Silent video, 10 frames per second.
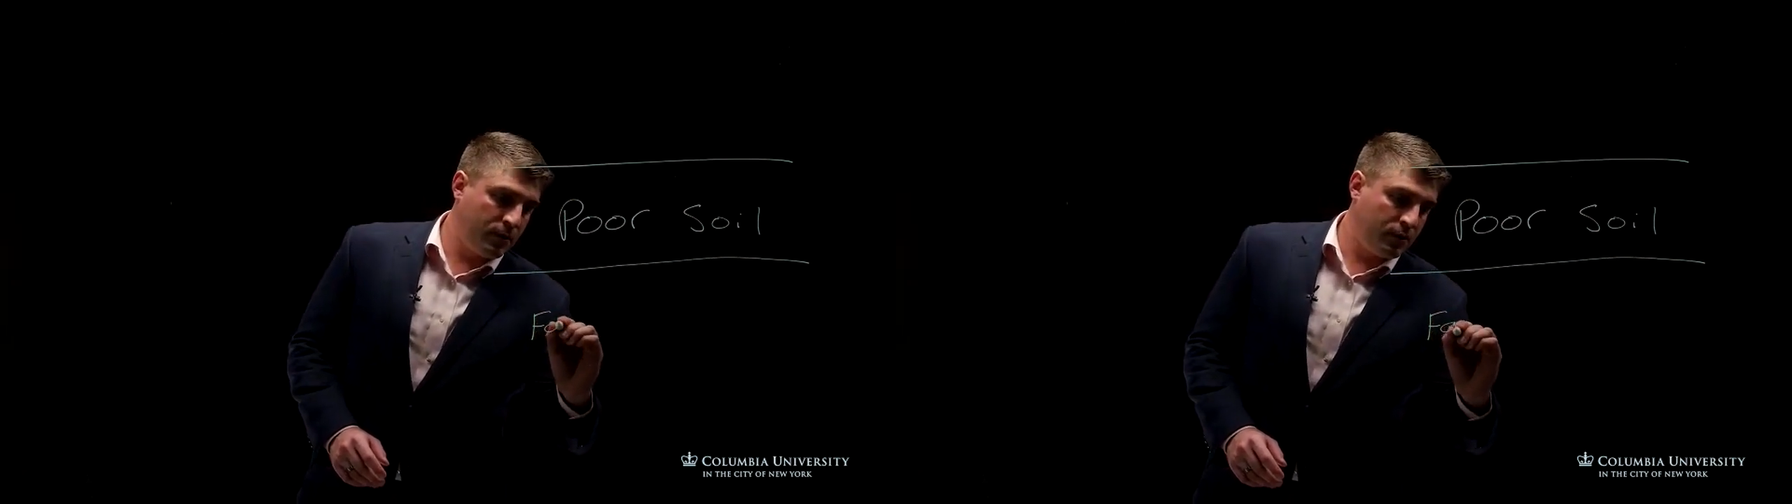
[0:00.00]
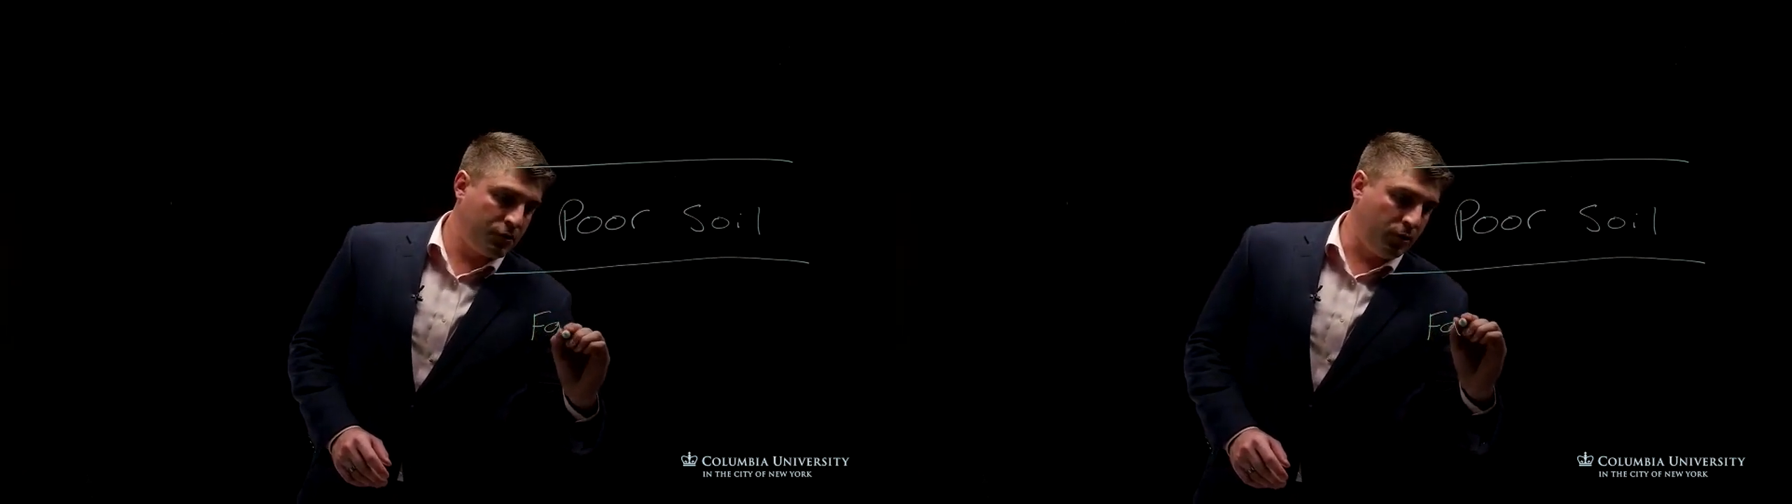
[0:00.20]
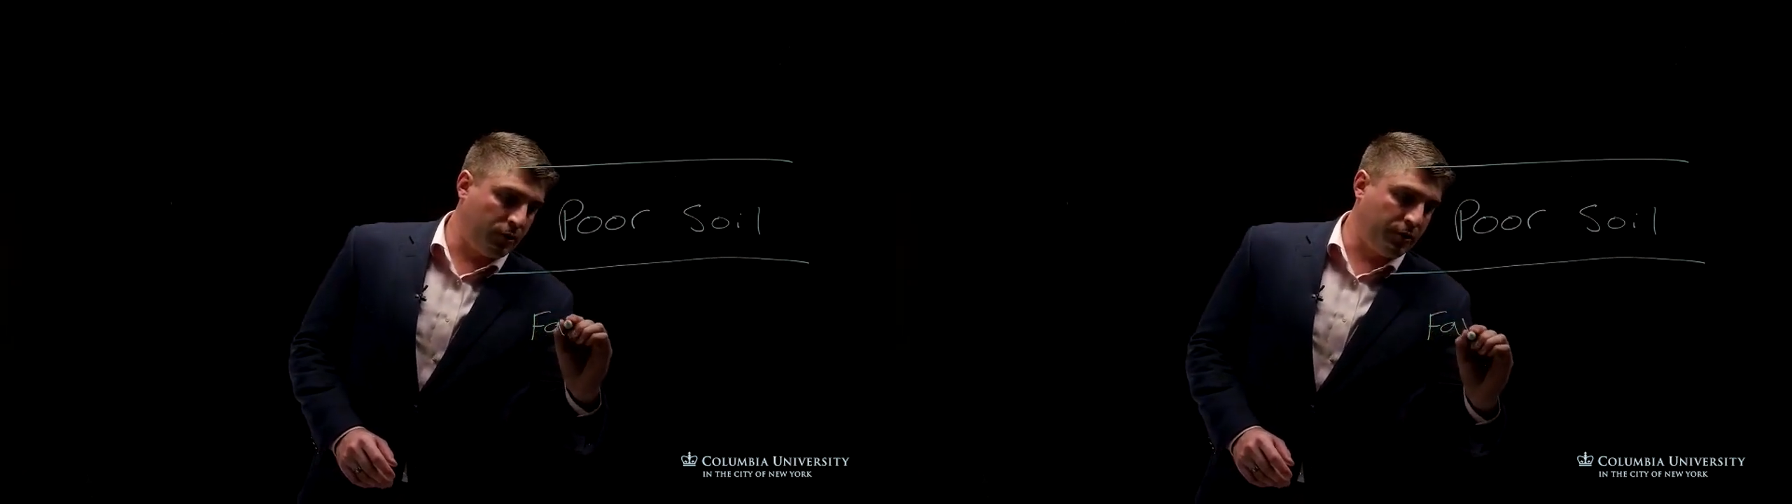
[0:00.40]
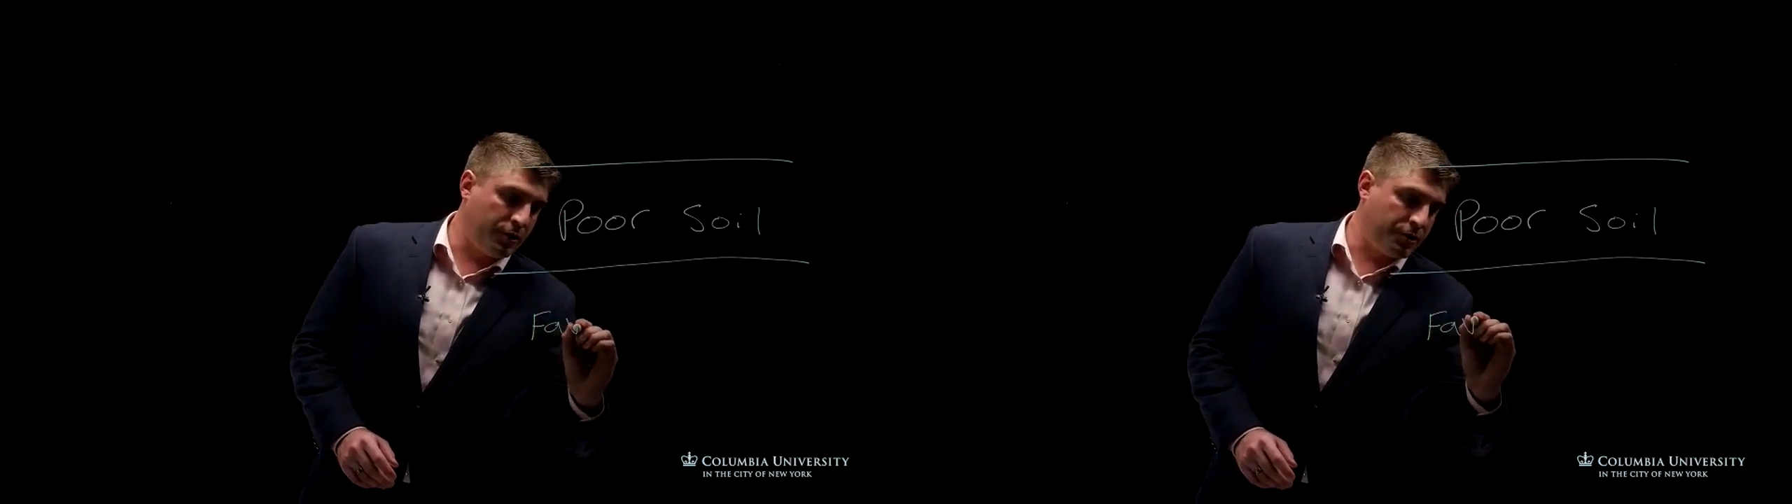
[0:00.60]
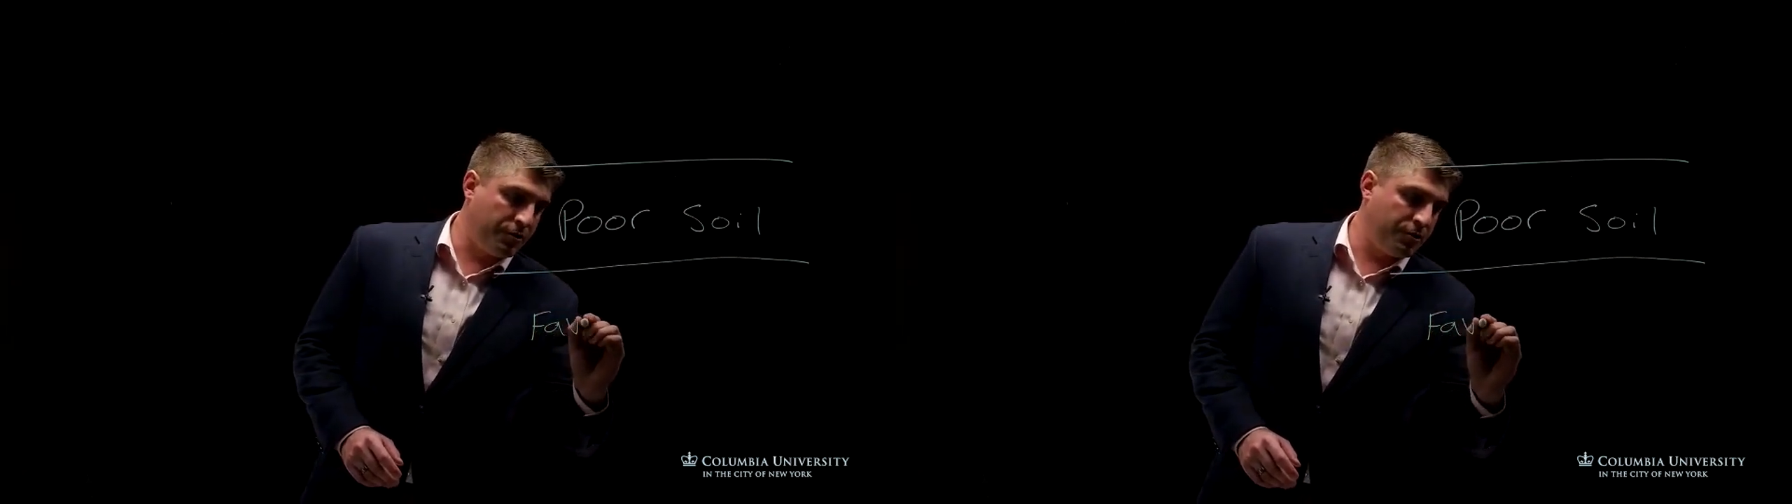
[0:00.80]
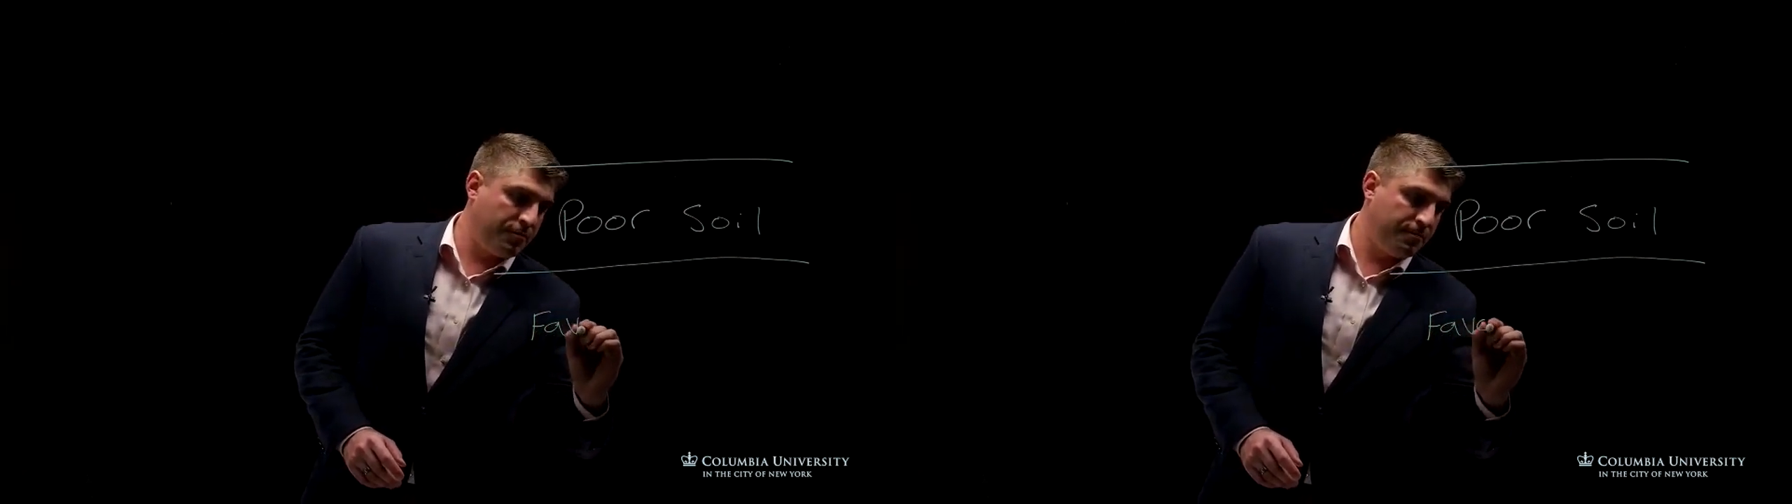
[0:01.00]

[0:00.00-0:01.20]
soil conditions.